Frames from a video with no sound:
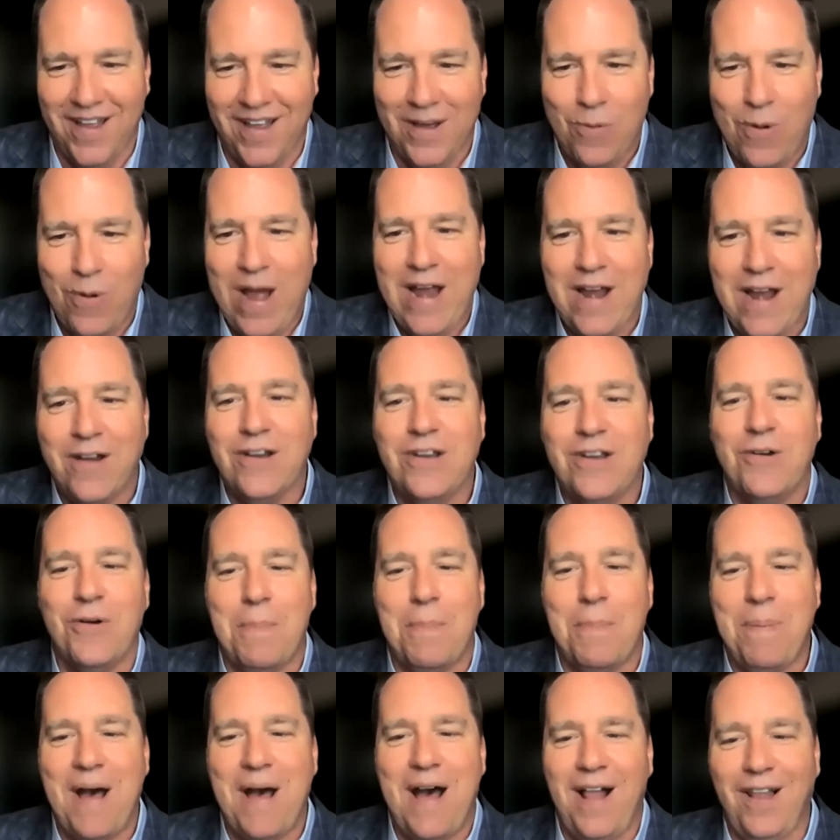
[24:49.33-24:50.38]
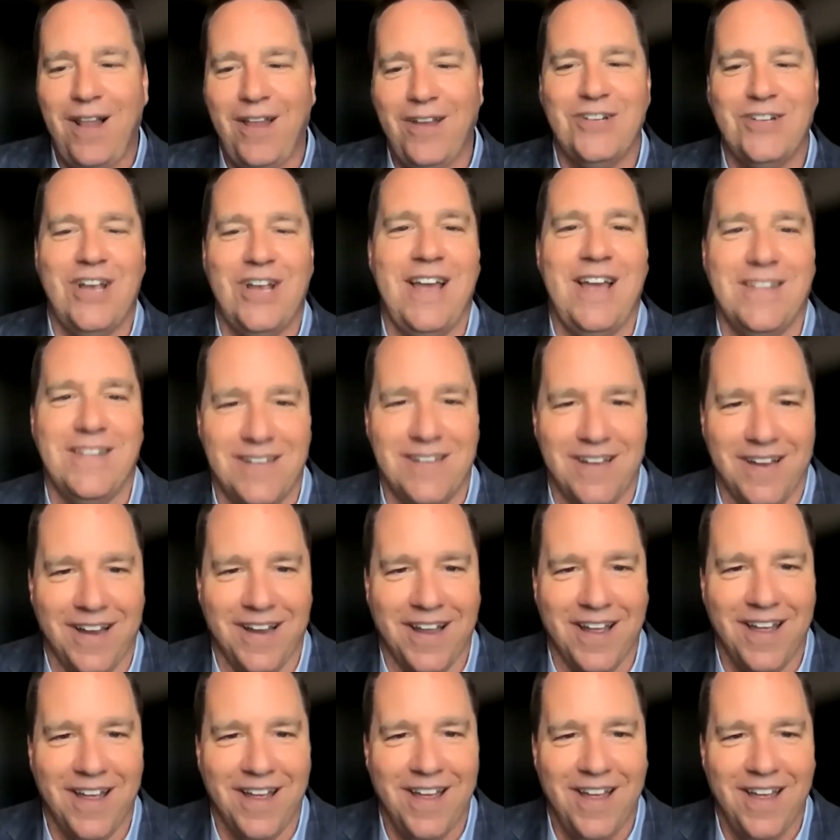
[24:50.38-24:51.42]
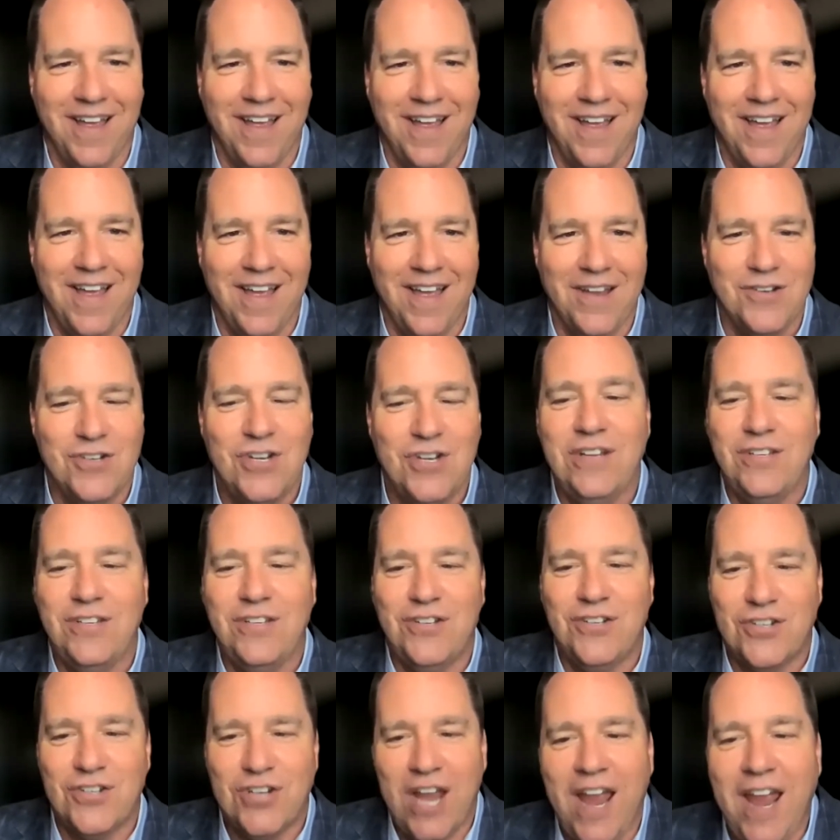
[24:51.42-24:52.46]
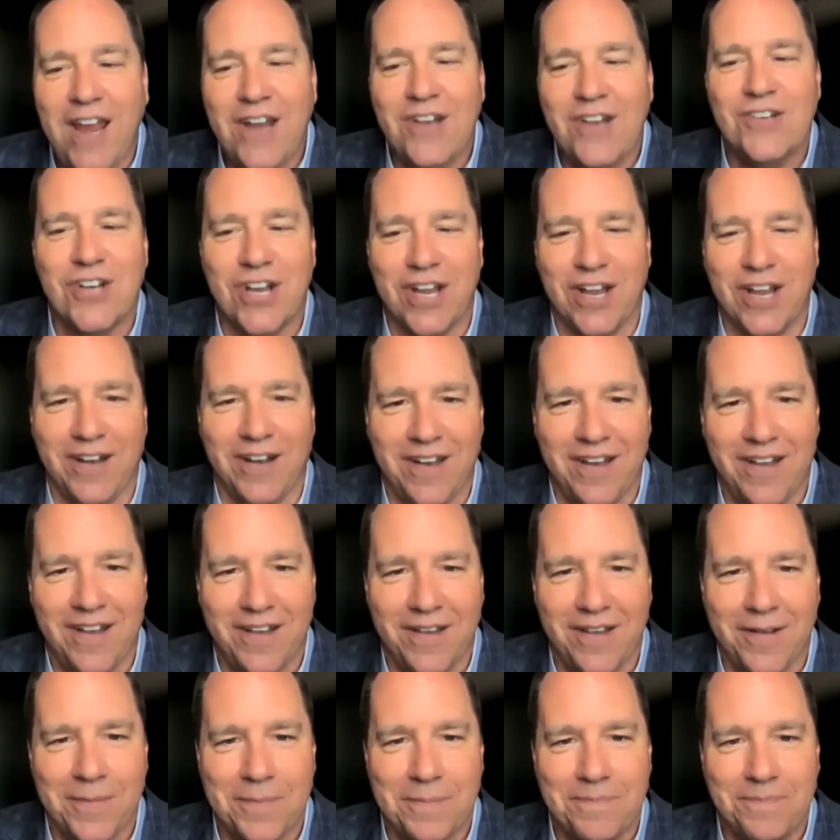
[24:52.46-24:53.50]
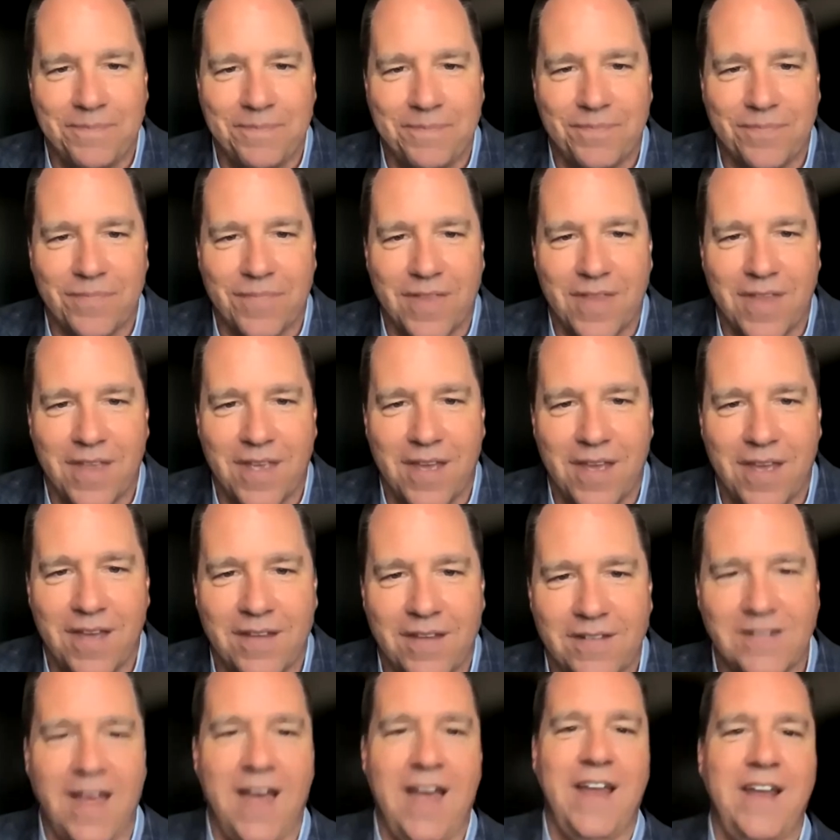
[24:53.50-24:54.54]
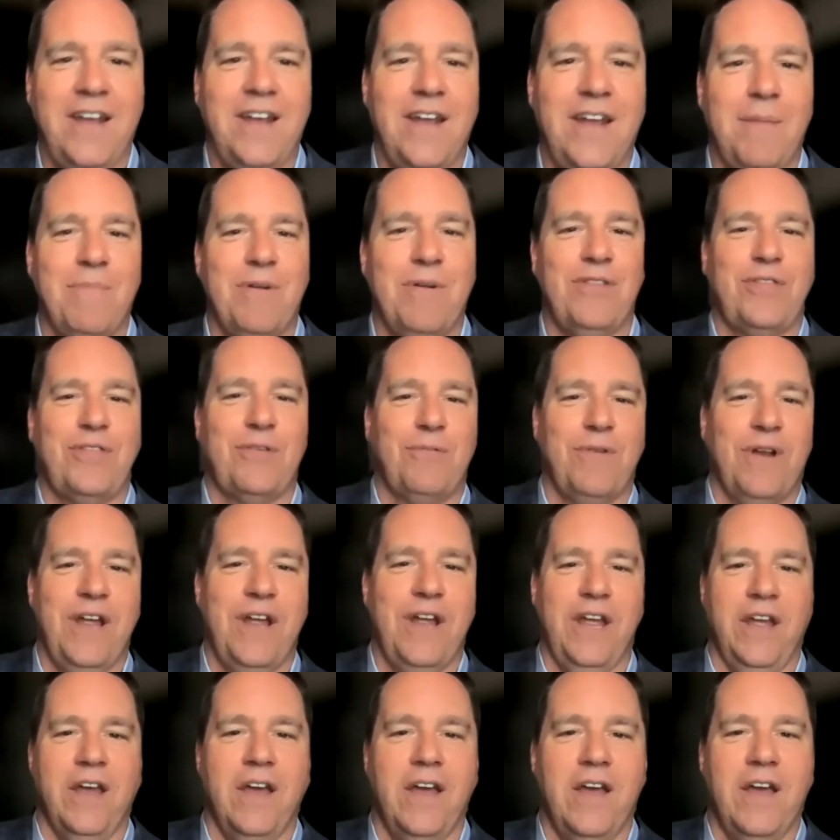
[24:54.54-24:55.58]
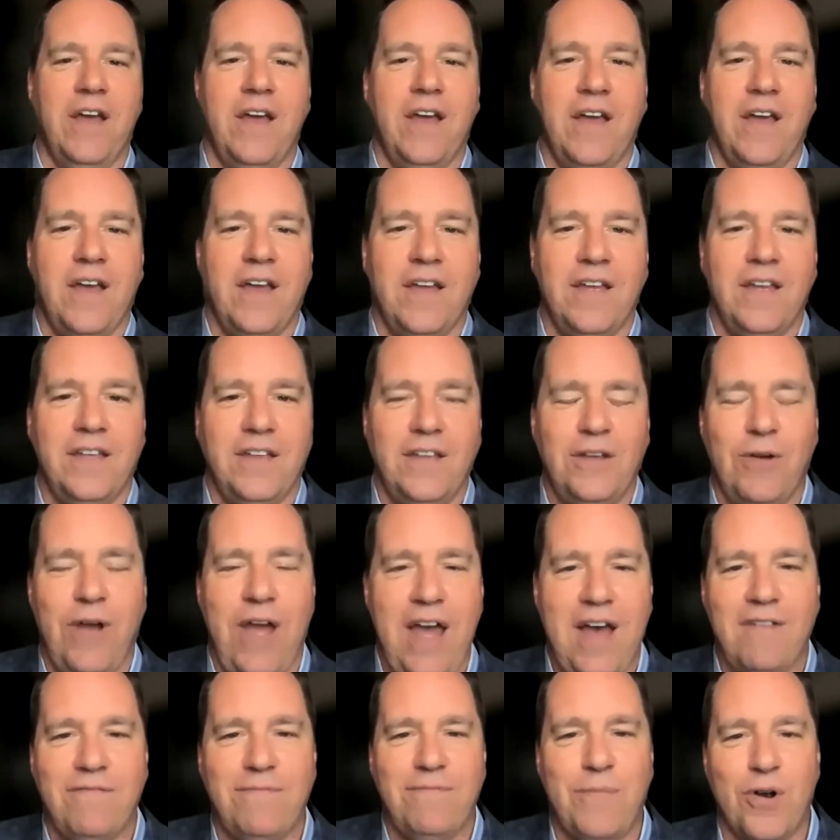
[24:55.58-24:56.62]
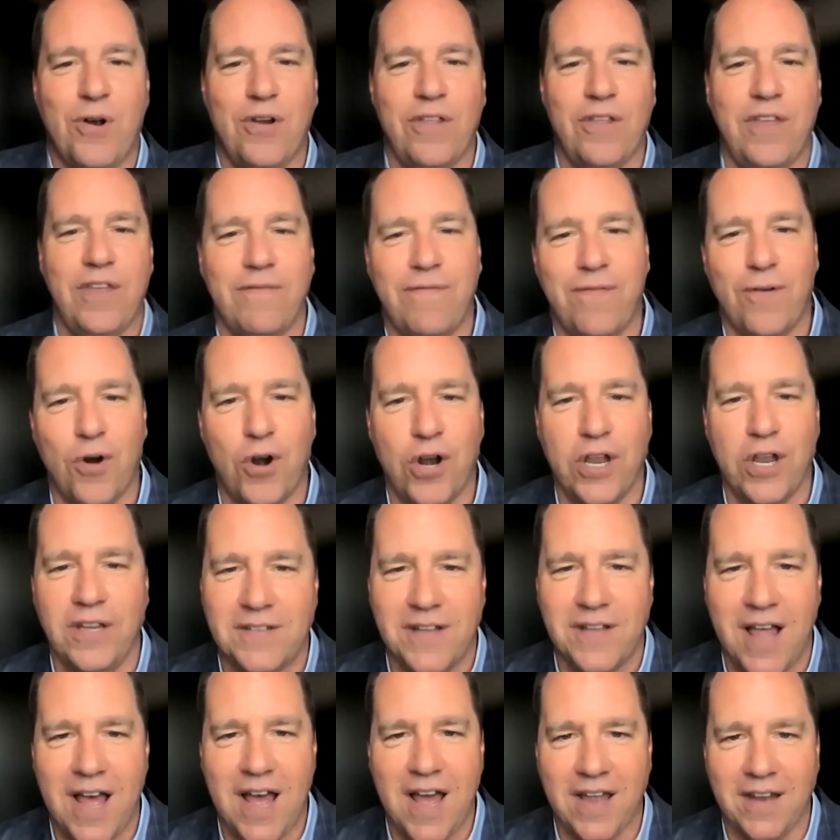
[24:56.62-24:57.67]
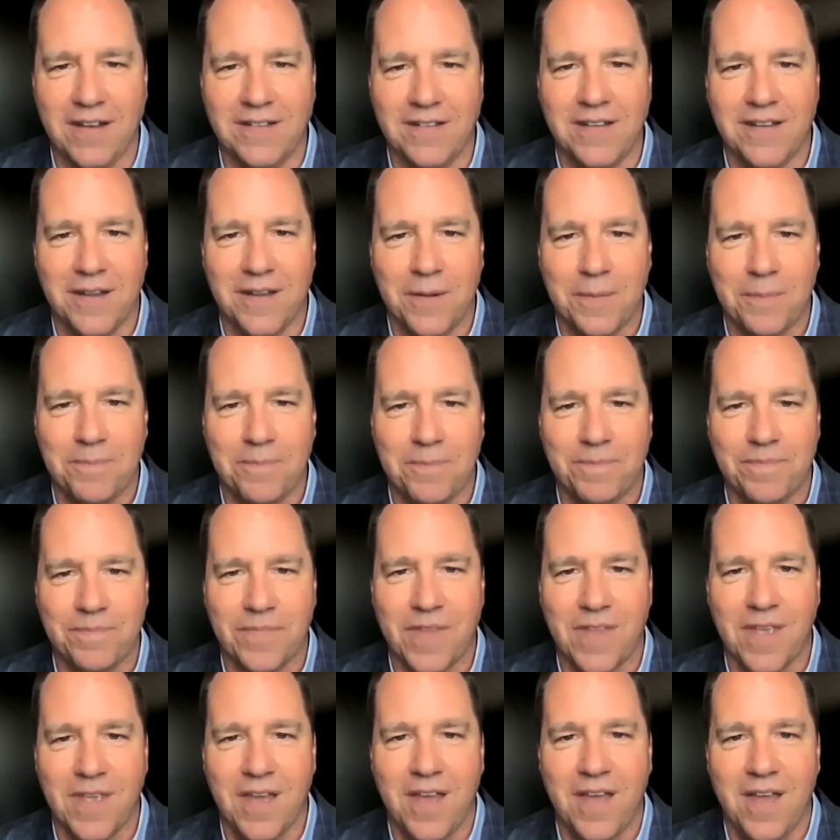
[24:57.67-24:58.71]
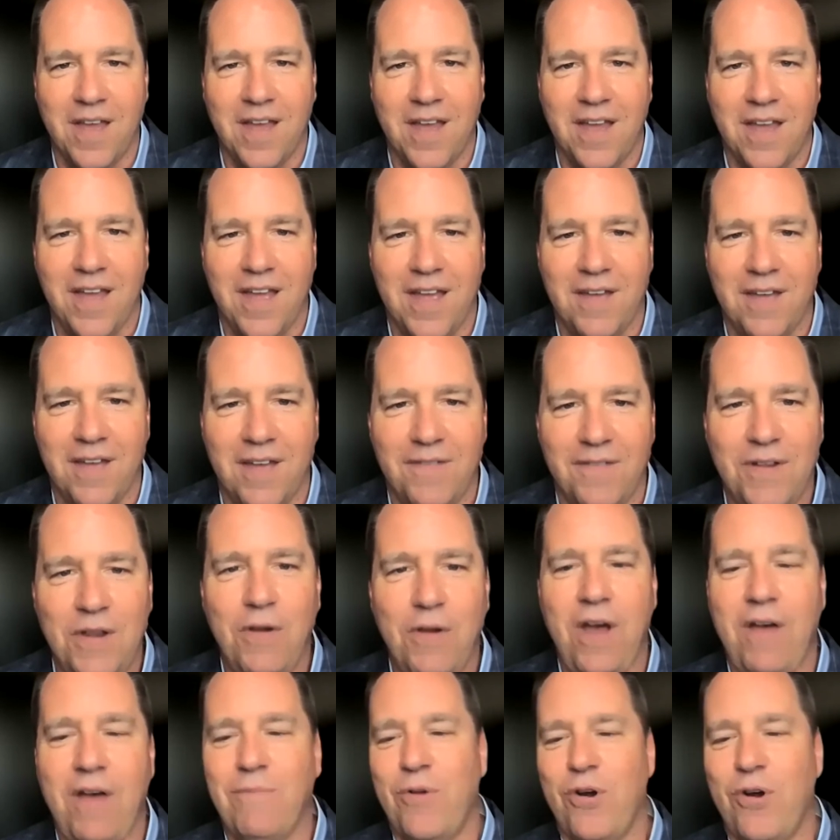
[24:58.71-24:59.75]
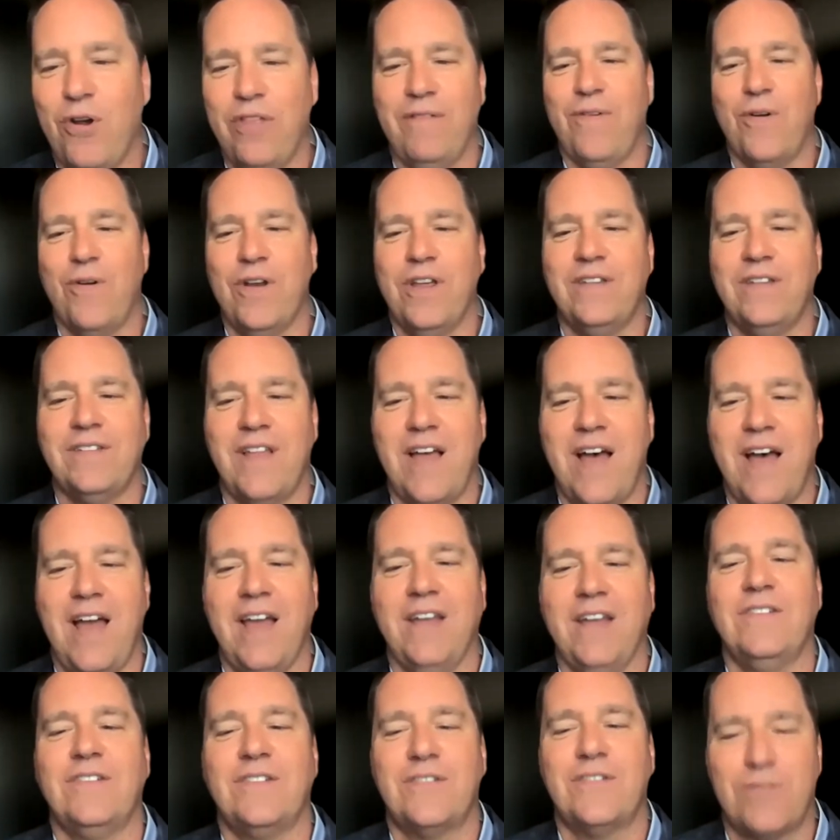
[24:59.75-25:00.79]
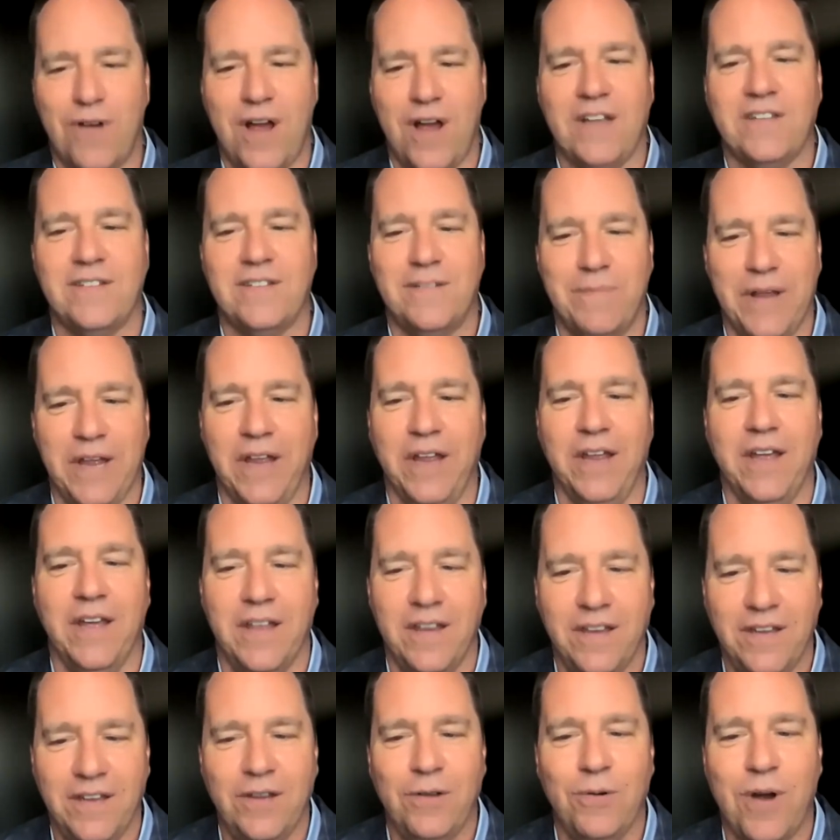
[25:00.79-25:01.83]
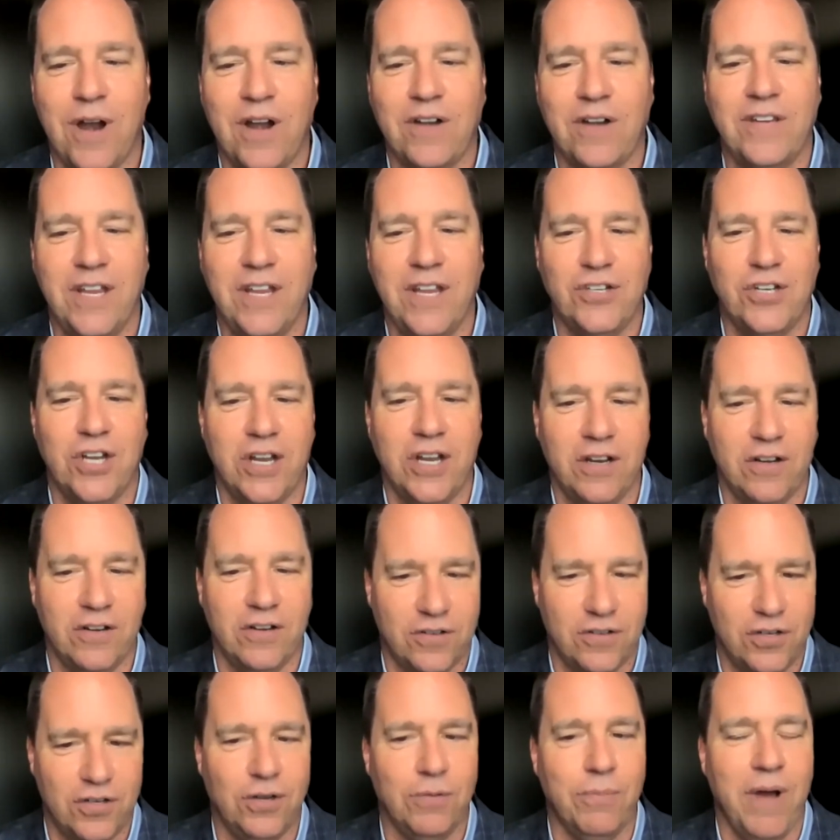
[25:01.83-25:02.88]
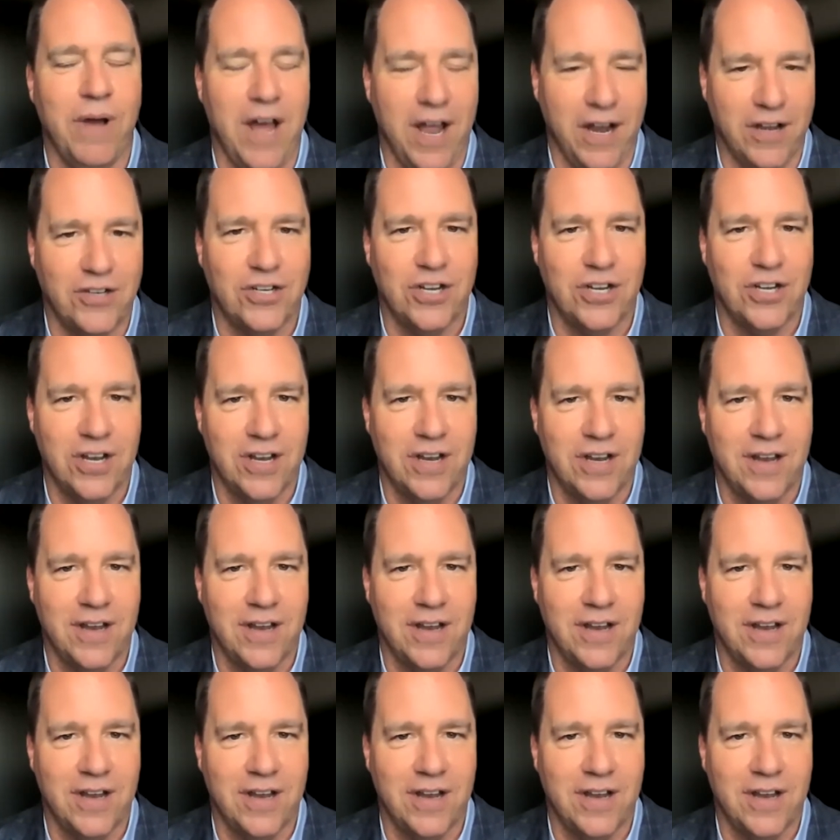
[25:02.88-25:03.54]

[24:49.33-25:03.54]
Why are you apologizing? Just change it. Sign number 3, you have more than 40 slides. If you have more than 40 slides, trust me, you are teaching too much.